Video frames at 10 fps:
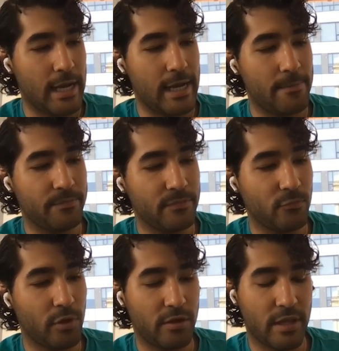um,
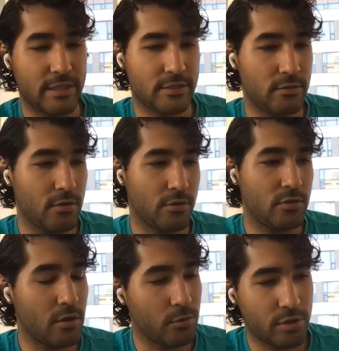whether that's you know
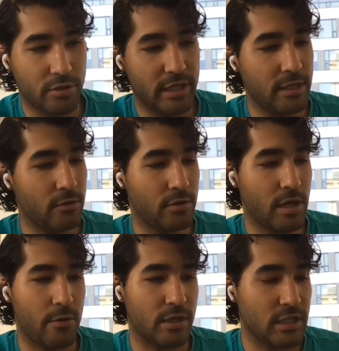QR ordering
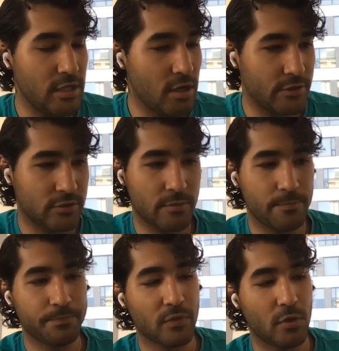or our kiosk,
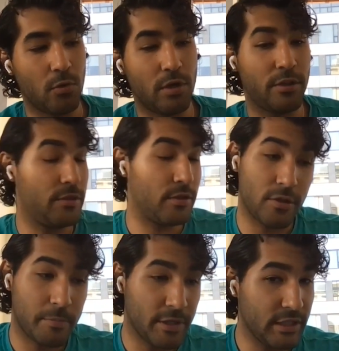or if the
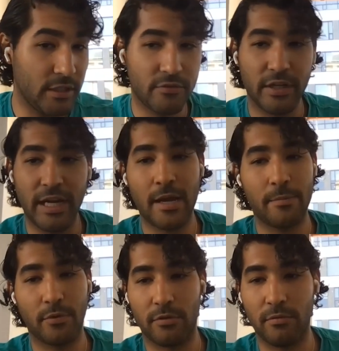third-party delivery
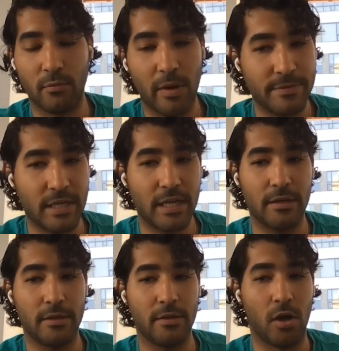app or through their
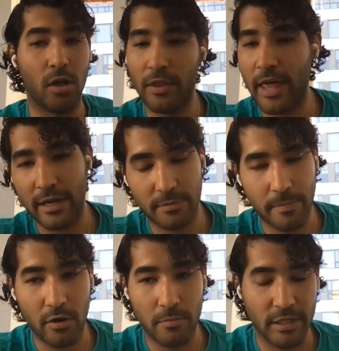website, all of that is
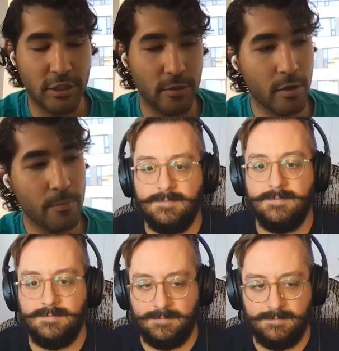powered by Cuboh,
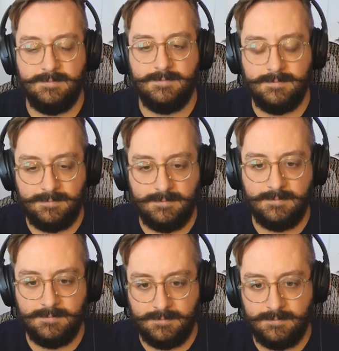mm. and we want
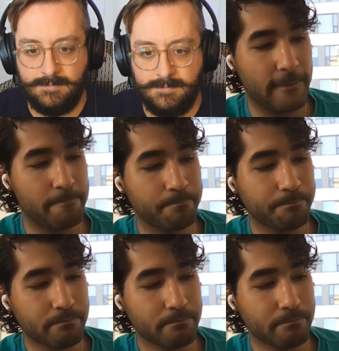to start building